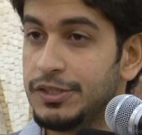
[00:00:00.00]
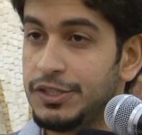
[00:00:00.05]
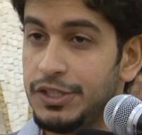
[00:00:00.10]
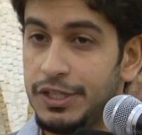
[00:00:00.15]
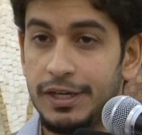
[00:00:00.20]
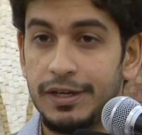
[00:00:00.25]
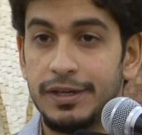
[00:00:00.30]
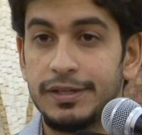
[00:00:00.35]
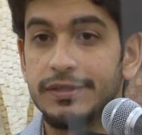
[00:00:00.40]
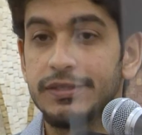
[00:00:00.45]

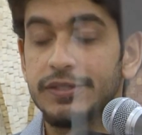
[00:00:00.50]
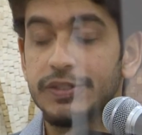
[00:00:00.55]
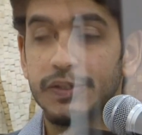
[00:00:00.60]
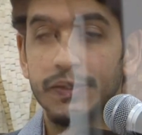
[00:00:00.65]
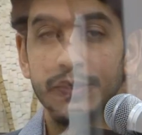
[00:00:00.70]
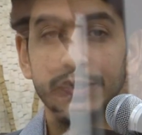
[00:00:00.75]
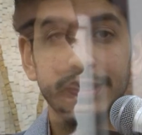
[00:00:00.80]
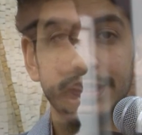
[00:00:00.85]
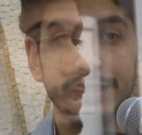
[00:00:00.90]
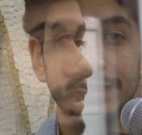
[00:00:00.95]
Shias,
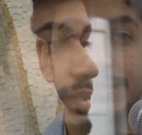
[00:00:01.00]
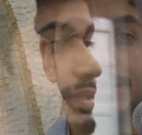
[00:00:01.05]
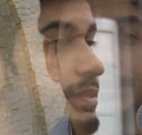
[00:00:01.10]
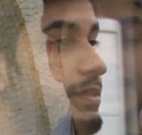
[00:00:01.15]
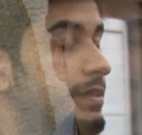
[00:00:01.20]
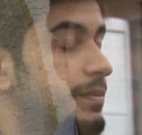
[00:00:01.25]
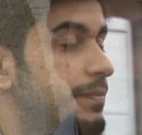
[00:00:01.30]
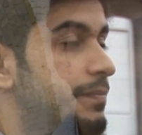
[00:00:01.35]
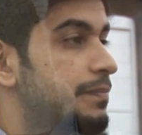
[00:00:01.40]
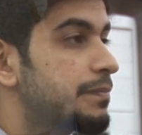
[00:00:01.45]
Sunnis,
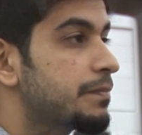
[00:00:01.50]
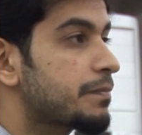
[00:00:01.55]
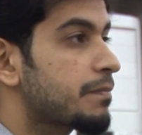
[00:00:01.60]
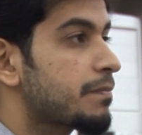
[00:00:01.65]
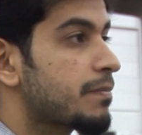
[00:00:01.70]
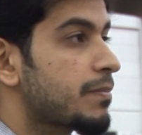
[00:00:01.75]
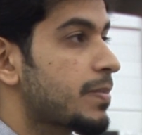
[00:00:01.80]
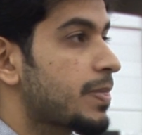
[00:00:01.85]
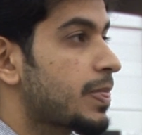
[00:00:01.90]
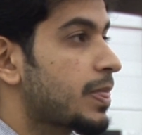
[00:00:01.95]

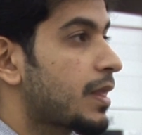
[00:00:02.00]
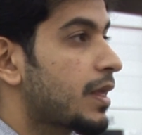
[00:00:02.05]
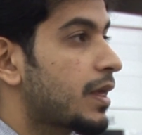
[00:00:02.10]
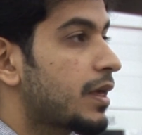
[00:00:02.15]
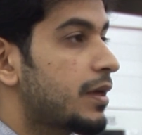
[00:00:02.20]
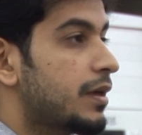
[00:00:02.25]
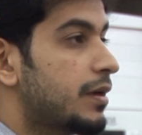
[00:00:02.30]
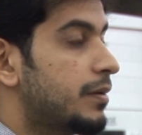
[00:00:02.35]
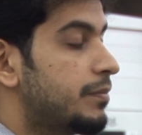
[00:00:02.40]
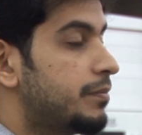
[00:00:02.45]

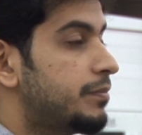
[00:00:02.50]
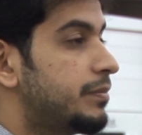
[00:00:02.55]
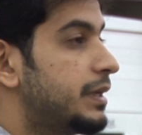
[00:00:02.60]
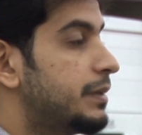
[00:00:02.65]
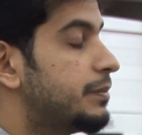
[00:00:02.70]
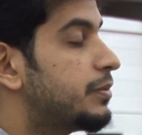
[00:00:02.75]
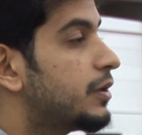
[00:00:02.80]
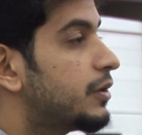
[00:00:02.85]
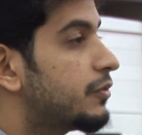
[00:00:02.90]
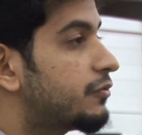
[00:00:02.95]

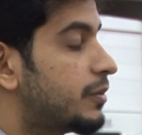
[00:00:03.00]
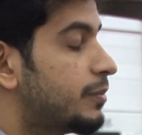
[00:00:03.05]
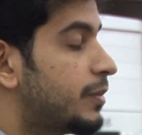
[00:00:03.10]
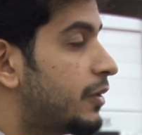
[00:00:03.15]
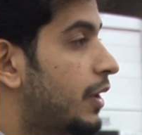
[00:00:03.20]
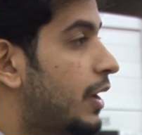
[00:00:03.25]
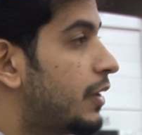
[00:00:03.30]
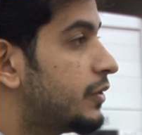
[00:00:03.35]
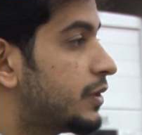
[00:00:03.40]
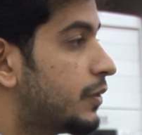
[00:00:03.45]
people from
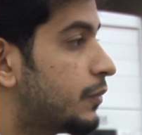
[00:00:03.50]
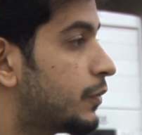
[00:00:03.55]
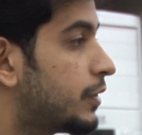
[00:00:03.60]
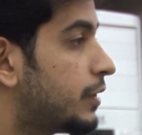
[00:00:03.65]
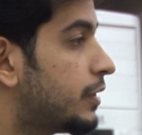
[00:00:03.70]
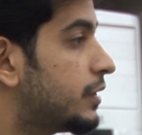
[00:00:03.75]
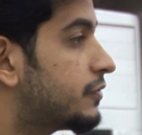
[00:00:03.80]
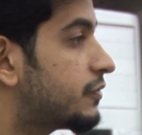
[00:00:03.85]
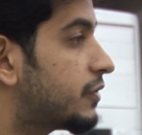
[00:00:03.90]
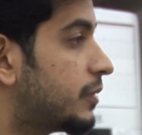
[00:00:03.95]
around the
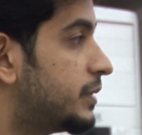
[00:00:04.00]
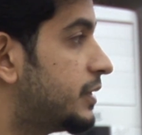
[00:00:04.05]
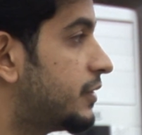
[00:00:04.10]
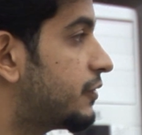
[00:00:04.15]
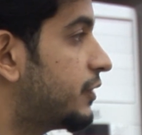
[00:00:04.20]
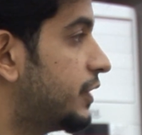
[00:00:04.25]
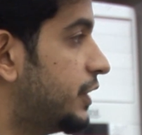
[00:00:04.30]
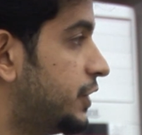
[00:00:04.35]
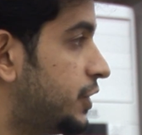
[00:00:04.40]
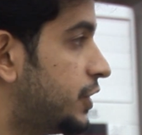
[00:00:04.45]
world, from
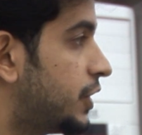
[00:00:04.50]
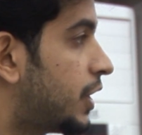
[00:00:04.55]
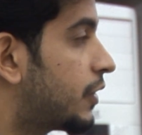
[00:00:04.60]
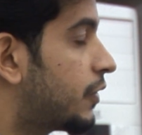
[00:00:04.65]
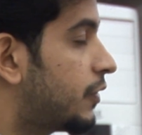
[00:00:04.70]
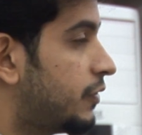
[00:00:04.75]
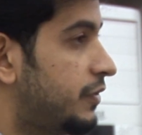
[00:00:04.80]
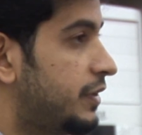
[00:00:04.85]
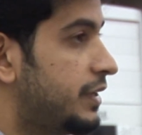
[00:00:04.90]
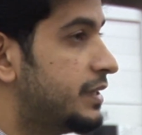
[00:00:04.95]
different
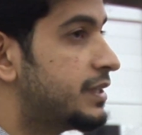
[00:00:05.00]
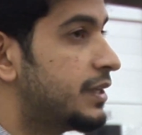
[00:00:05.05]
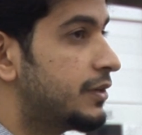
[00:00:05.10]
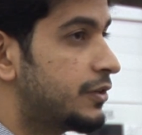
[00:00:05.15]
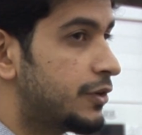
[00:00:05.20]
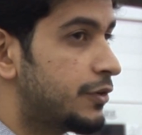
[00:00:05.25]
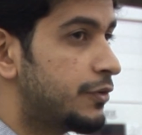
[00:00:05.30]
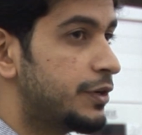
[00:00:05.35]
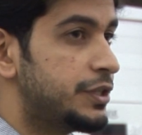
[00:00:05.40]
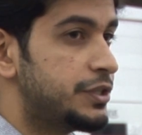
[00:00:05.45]
geographies and
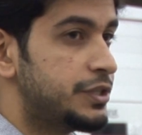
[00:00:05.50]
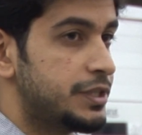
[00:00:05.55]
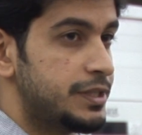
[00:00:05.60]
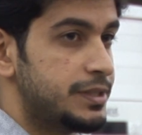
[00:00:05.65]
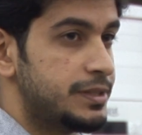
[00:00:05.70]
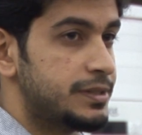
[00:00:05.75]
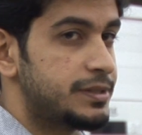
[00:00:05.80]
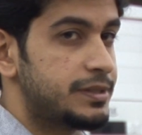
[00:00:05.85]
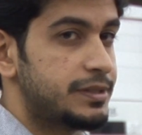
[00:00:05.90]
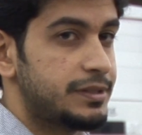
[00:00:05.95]

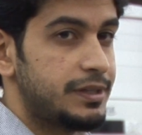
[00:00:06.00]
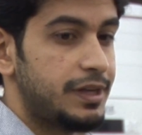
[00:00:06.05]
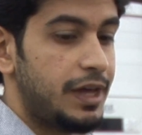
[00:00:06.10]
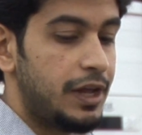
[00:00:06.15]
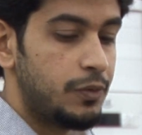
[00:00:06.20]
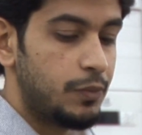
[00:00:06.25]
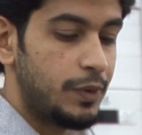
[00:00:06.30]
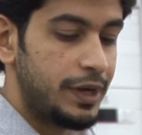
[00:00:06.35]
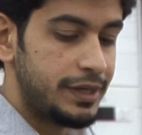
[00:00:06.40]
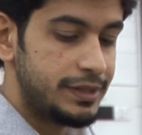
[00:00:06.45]
origins and
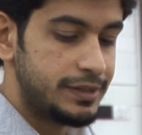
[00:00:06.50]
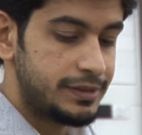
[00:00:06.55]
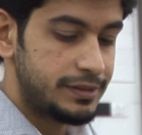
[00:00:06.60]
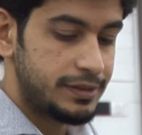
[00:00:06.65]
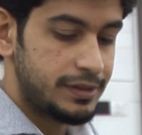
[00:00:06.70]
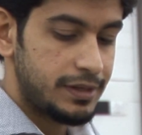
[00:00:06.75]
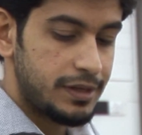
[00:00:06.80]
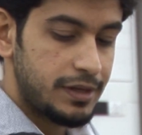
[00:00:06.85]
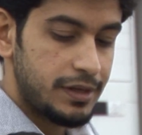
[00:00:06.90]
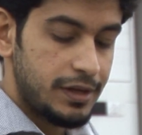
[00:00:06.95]
ways
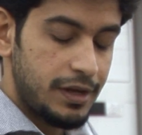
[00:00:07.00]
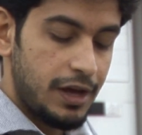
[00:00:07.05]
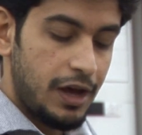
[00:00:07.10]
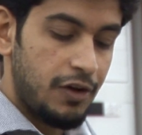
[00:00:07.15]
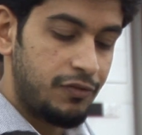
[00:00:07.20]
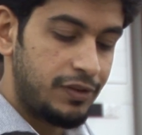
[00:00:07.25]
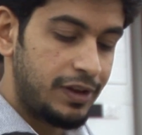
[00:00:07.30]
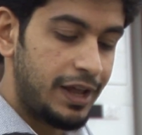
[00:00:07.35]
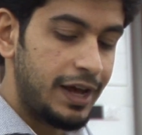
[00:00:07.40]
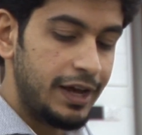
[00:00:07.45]
of
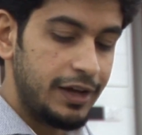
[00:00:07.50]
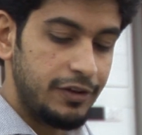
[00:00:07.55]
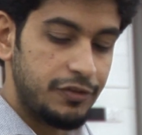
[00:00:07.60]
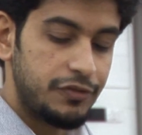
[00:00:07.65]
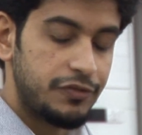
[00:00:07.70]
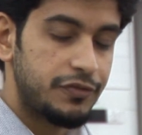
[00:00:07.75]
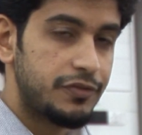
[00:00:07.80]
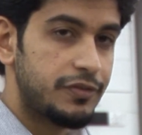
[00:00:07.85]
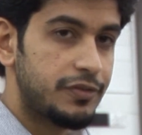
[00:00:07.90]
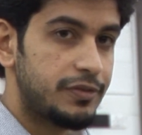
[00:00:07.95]

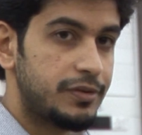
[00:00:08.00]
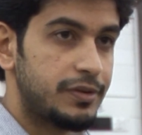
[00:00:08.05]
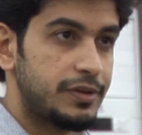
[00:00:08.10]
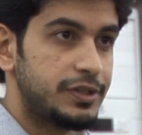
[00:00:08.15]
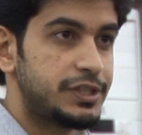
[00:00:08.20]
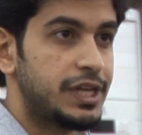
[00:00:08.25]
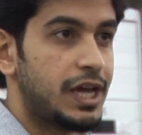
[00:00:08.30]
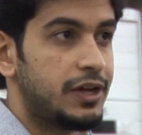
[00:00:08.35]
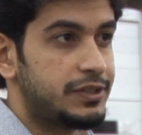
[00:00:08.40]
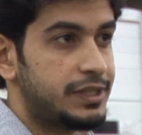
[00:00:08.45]
life,
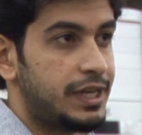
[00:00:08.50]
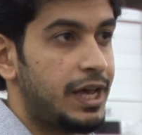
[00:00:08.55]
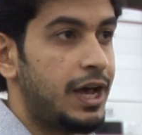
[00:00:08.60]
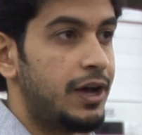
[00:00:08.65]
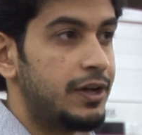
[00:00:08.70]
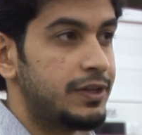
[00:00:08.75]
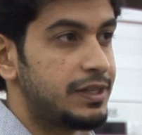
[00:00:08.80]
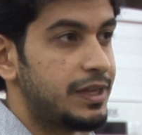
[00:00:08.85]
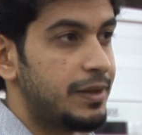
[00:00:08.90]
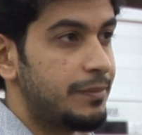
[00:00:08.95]
shout
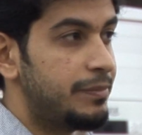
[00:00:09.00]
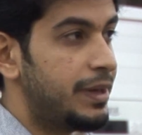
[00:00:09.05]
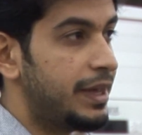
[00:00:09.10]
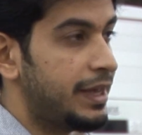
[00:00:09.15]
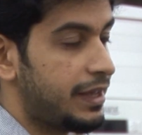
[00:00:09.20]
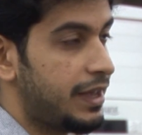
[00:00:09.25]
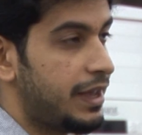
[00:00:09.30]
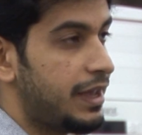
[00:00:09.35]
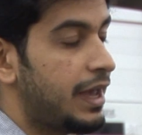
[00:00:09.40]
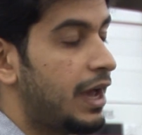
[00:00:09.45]
out,
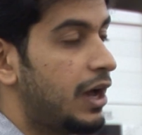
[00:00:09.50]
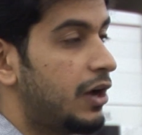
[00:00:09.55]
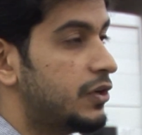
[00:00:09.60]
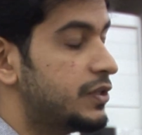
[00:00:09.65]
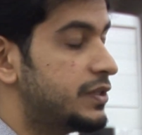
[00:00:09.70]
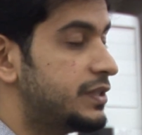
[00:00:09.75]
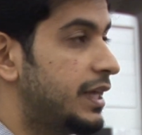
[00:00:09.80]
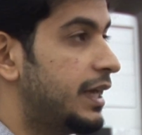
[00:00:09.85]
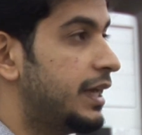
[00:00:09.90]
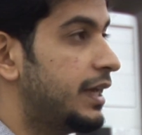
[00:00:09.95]
Labbayka ya
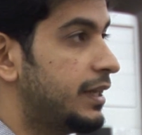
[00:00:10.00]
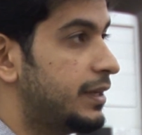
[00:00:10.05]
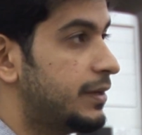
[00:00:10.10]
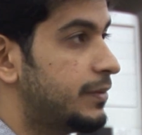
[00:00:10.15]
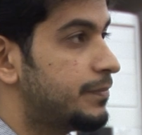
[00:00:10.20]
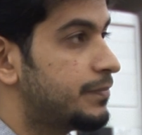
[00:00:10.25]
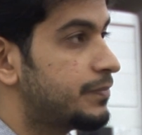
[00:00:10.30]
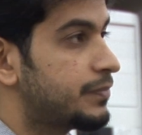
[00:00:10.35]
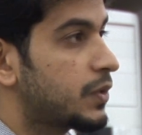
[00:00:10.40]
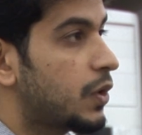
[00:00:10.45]
Hussein
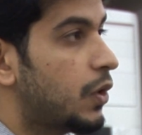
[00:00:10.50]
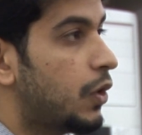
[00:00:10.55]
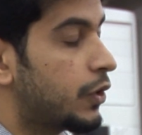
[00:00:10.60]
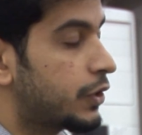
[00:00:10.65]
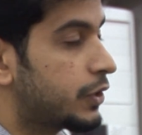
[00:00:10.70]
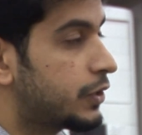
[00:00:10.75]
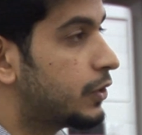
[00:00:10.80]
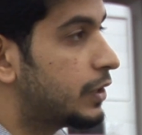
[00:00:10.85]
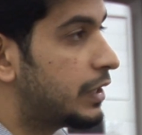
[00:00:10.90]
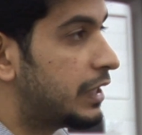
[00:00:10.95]
or
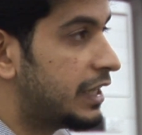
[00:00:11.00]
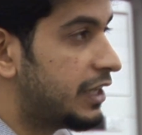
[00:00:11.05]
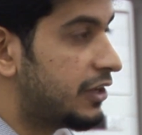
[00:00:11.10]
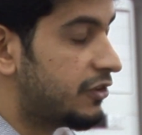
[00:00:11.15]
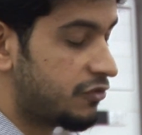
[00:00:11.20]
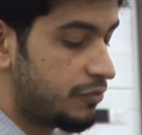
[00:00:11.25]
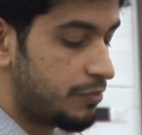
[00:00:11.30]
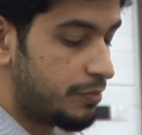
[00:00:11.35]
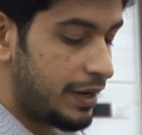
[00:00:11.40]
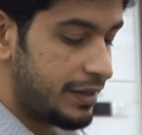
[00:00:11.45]
could
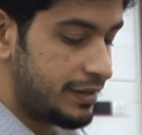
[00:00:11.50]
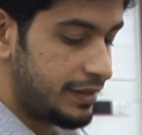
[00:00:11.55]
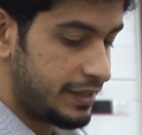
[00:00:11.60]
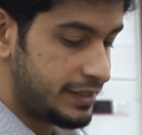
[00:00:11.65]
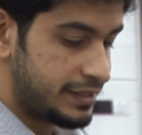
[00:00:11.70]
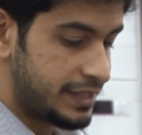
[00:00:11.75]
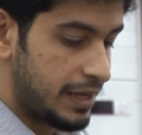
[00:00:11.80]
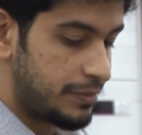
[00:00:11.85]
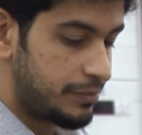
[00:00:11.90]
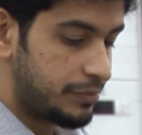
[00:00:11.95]
live by the
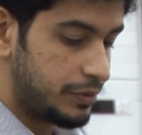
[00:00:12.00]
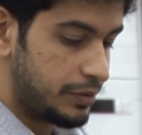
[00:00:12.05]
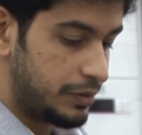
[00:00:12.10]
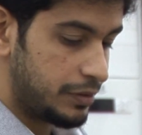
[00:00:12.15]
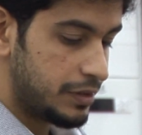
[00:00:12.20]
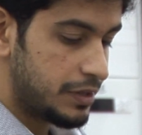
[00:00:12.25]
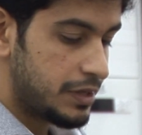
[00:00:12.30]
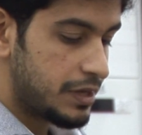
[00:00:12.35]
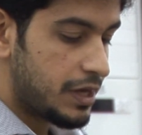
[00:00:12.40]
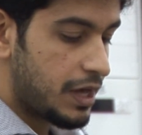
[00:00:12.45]
example
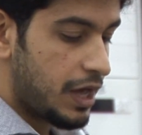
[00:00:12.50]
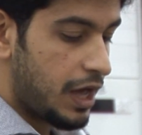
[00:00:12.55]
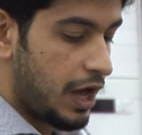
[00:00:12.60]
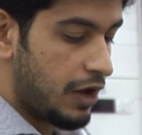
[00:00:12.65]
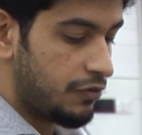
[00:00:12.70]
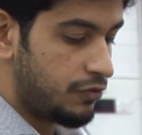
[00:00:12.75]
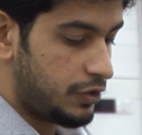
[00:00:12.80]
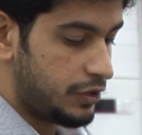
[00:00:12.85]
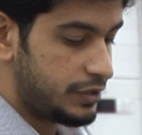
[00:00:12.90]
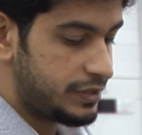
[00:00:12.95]

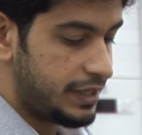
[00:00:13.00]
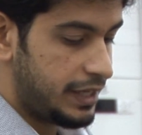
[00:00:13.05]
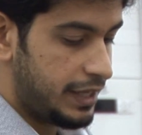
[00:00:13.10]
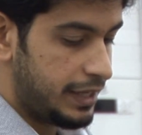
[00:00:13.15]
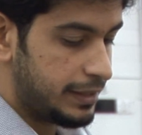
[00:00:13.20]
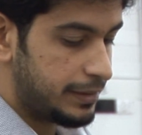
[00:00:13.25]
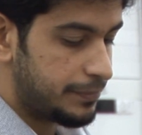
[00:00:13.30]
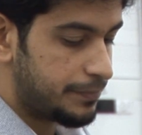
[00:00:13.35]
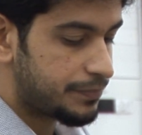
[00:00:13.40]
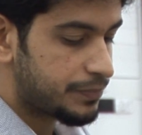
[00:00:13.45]
of
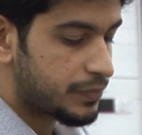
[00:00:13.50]
Hussein.